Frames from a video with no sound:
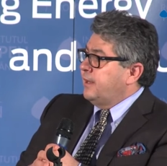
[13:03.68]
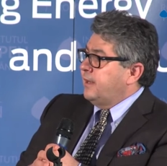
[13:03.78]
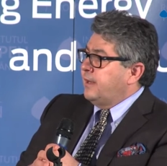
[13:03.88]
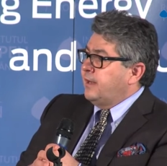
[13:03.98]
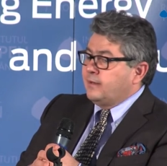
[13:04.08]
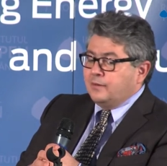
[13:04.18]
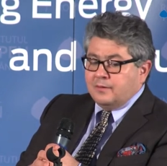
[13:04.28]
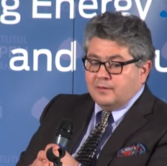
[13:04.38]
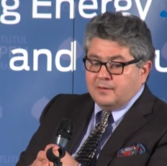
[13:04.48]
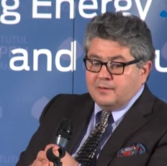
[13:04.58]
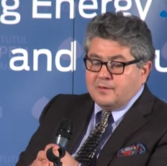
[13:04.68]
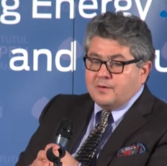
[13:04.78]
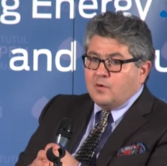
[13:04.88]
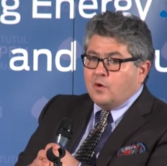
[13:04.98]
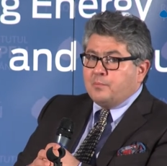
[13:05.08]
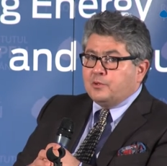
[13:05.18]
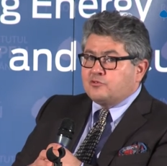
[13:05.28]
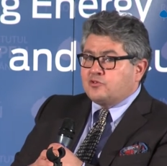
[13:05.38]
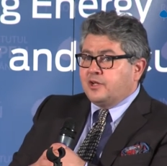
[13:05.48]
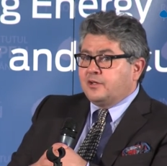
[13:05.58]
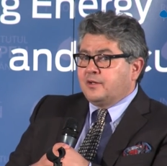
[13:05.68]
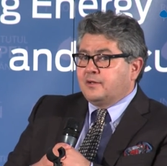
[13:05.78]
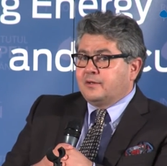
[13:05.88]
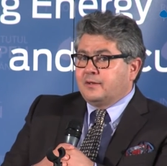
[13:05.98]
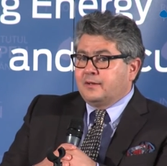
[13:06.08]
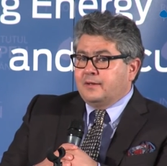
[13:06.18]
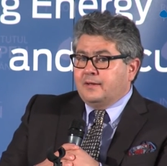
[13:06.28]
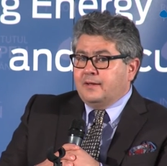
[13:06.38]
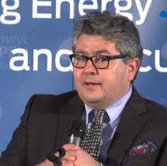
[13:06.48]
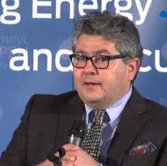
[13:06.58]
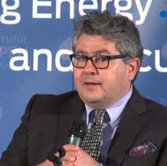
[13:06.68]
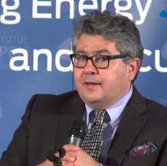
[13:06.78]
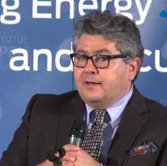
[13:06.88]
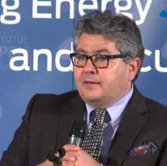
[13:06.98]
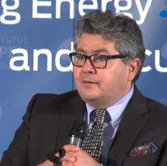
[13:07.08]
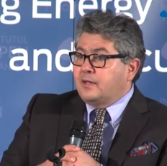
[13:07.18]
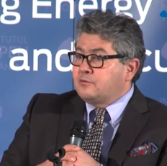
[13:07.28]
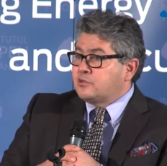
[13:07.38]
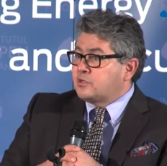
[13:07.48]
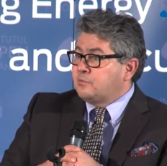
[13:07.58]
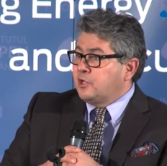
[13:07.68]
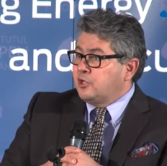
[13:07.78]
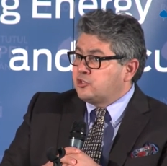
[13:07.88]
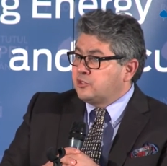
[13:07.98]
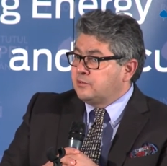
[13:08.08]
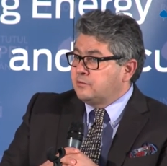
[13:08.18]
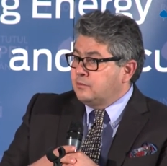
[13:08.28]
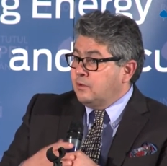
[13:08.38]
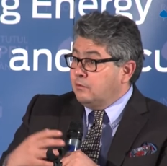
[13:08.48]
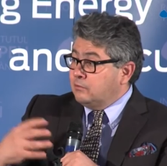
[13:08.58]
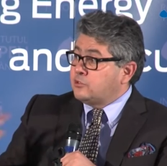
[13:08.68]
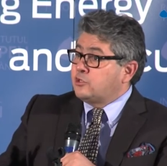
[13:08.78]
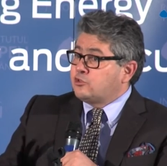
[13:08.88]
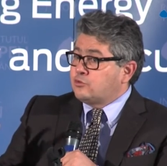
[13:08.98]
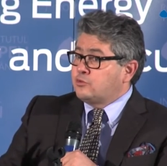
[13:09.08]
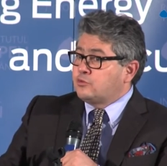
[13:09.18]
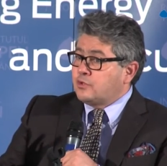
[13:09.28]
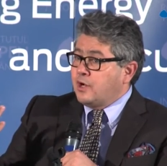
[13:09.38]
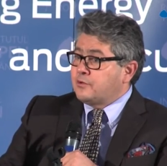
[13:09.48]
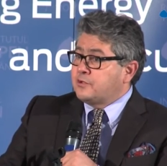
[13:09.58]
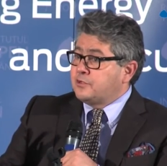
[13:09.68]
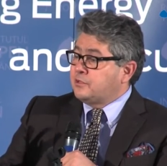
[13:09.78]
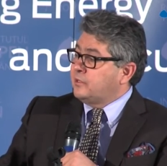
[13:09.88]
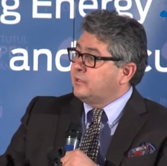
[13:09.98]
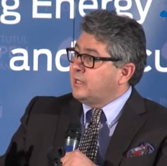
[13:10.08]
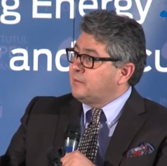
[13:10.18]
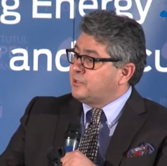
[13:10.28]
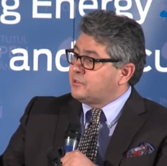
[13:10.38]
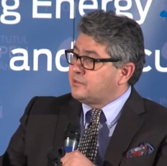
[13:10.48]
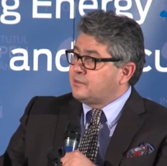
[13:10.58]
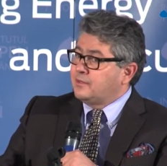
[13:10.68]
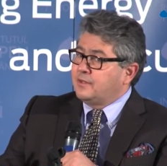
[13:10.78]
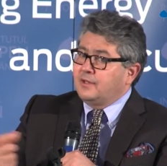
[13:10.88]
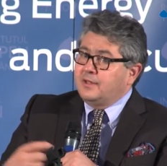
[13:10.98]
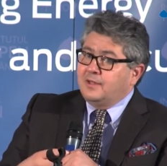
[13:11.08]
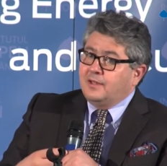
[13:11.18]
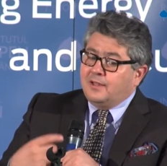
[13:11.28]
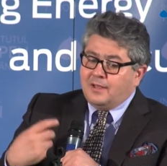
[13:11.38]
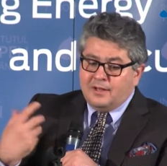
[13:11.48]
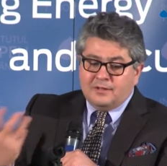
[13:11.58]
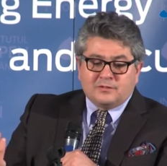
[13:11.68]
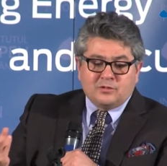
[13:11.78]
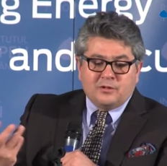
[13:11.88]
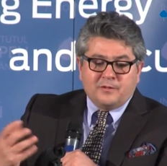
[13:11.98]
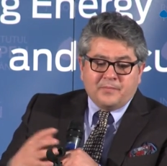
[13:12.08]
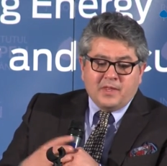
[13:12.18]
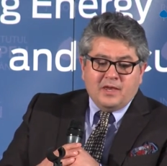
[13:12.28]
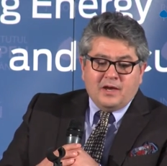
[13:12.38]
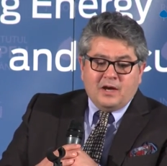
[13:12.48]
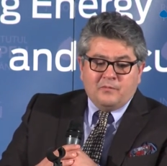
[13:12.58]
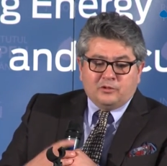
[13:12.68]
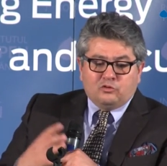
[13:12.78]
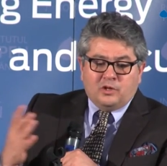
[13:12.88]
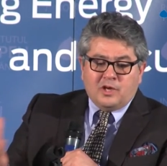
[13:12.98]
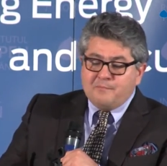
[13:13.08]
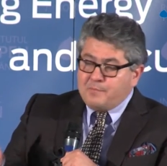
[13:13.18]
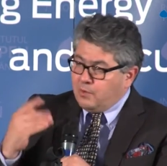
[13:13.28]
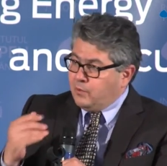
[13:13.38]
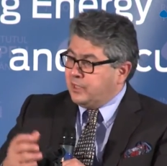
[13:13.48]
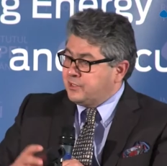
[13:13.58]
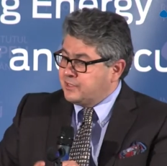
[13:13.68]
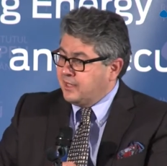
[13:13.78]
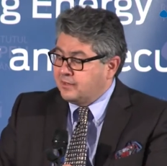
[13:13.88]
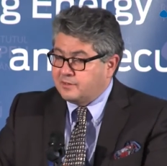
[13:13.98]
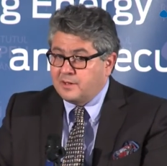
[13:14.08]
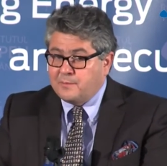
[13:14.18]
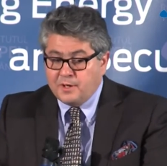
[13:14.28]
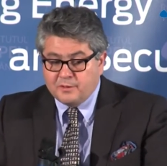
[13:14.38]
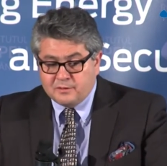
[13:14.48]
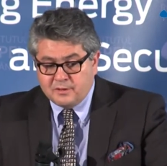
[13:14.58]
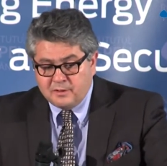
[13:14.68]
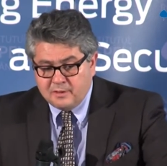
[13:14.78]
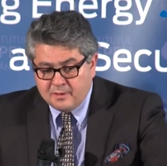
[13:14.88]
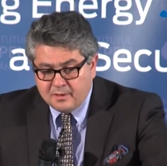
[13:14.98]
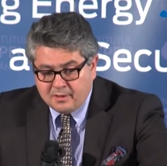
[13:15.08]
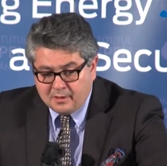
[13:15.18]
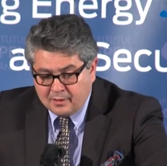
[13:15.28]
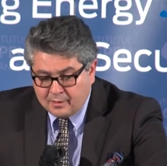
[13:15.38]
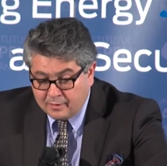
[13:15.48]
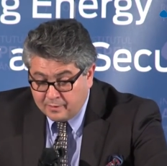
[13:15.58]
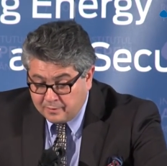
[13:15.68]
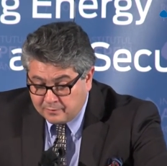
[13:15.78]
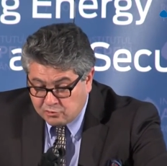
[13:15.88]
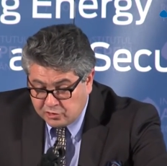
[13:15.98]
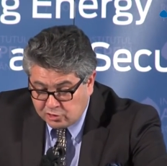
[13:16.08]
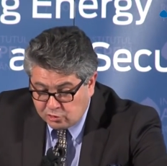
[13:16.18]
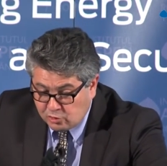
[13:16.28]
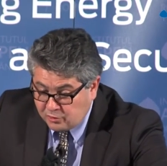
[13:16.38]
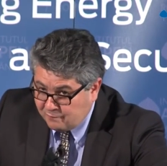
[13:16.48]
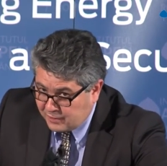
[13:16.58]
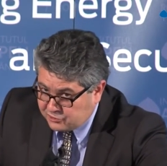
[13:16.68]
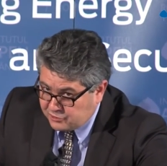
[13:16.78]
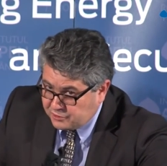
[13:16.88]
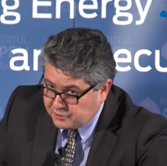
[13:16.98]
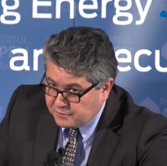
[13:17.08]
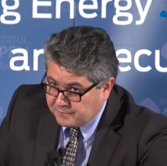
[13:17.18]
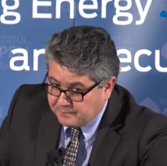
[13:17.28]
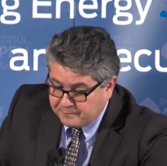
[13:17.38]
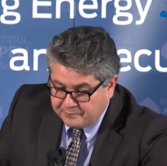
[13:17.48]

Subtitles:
and open trading, and non-discrimination. All these issues are critical elements. And so I want to come back what I said about the treating your investors